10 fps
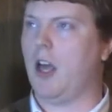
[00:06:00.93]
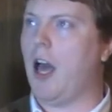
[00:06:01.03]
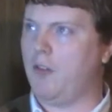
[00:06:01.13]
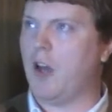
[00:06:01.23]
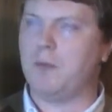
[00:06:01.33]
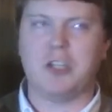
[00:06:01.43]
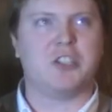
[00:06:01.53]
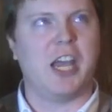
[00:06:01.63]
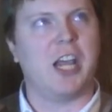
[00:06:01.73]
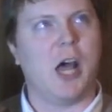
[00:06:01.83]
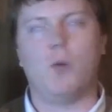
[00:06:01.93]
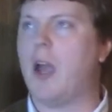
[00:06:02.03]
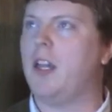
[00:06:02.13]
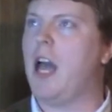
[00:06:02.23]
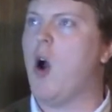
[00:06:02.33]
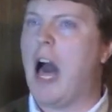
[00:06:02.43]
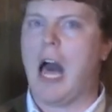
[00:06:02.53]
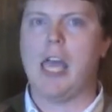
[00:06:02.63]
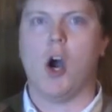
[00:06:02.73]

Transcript: I've just said it out right now. I